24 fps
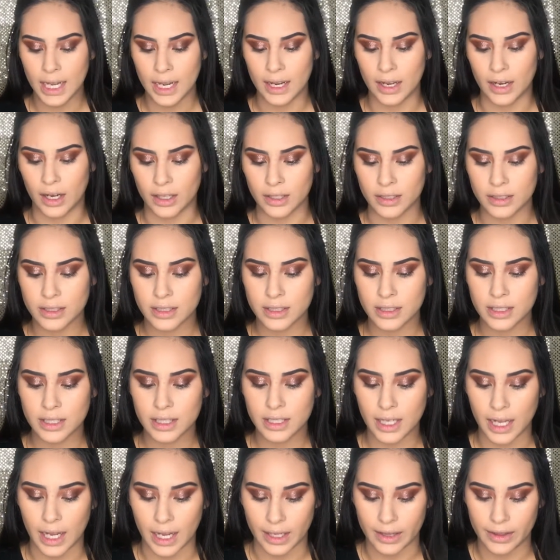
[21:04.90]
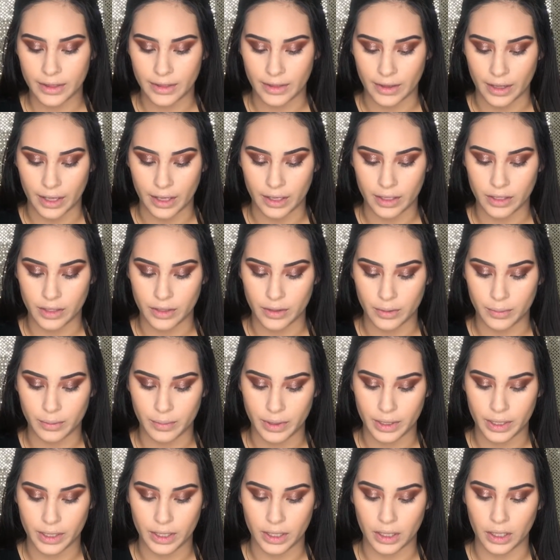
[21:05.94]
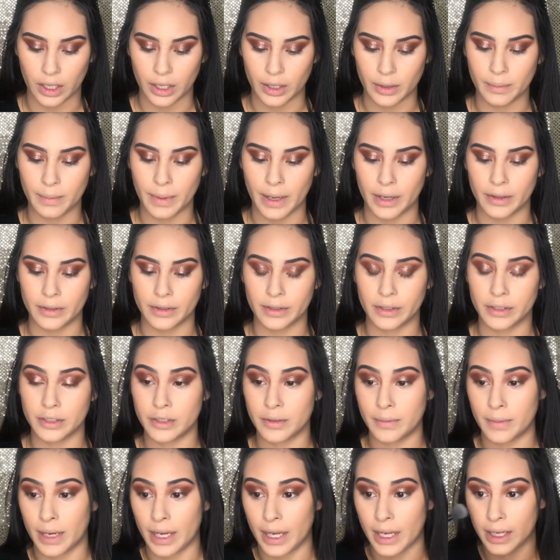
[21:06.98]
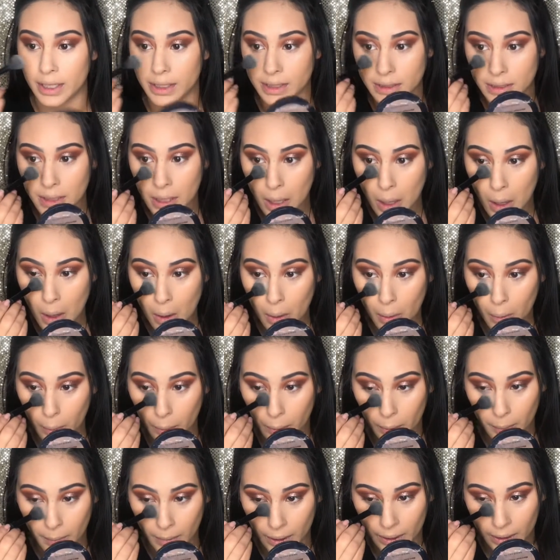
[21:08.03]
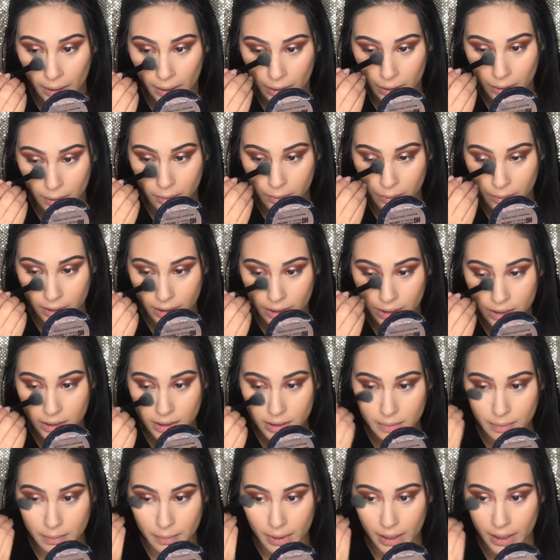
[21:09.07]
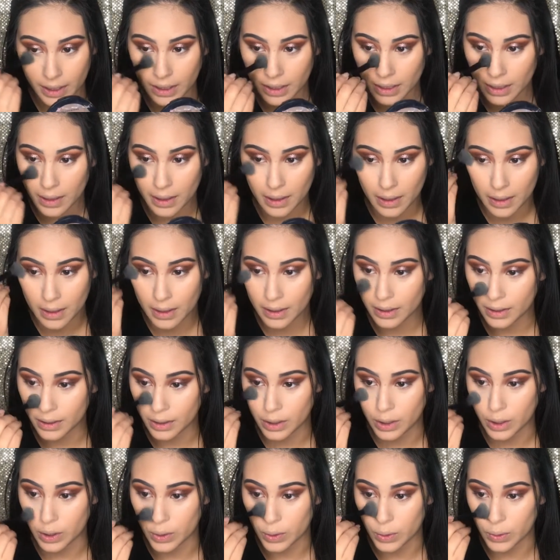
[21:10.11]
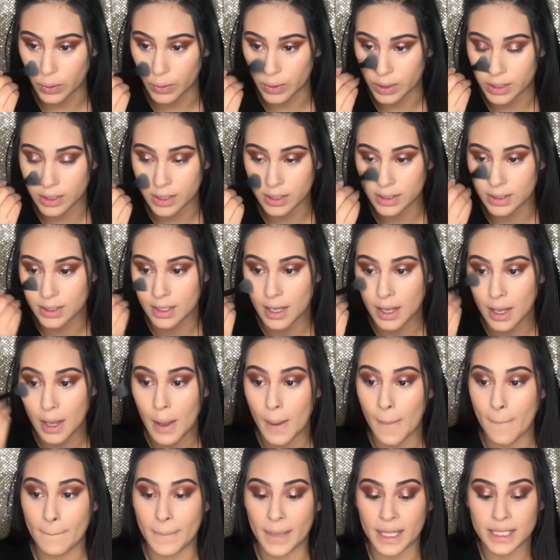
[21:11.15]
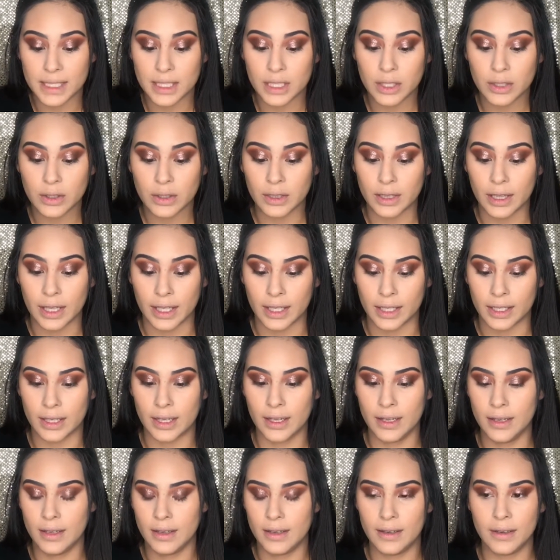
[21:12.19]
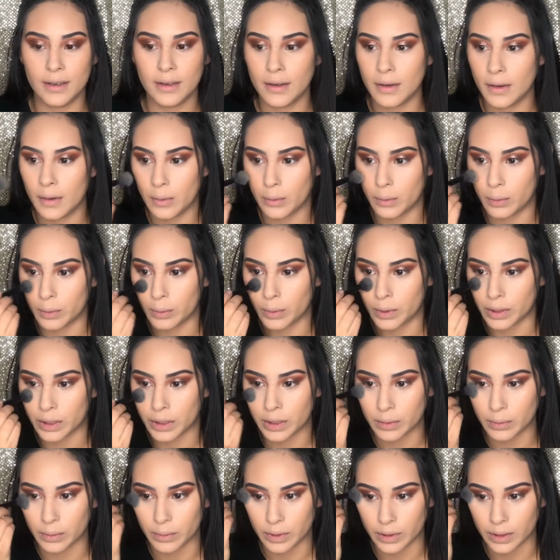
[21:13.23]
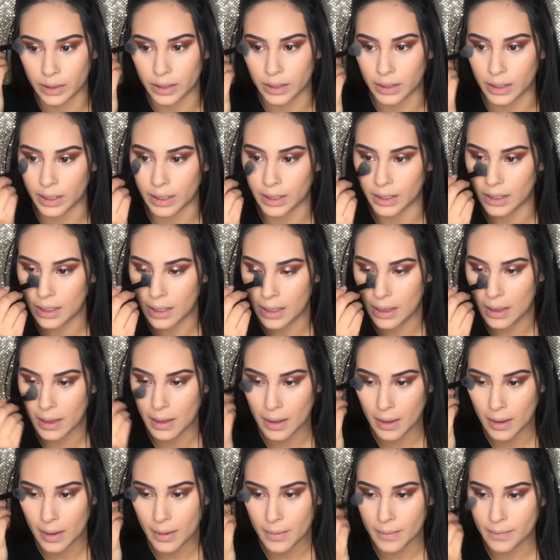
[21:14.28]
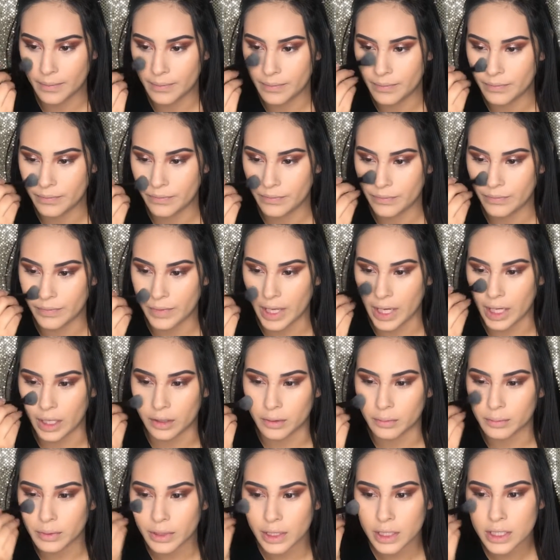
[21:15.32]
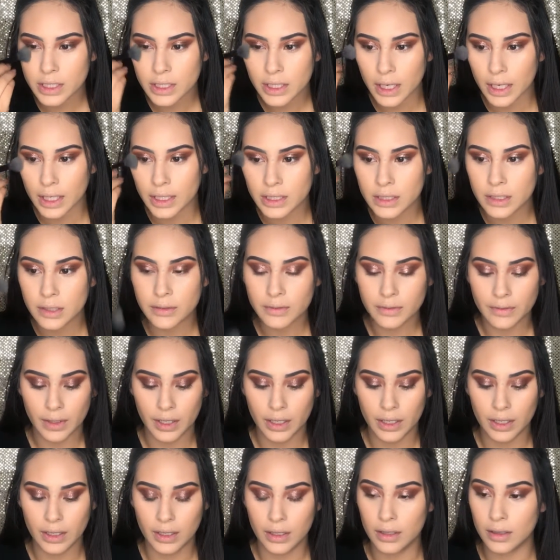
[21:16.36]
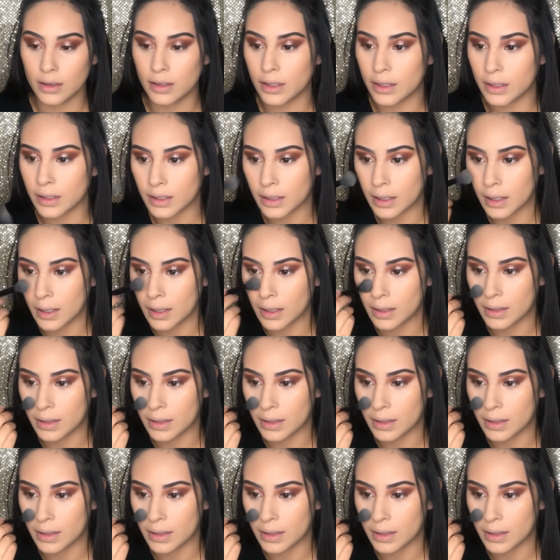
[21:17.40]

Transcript: And honestly, I thought, you know, putting a lot of powder under my eyes would make it crease, but no, it just makes it look like really, really like airbrush kind of look.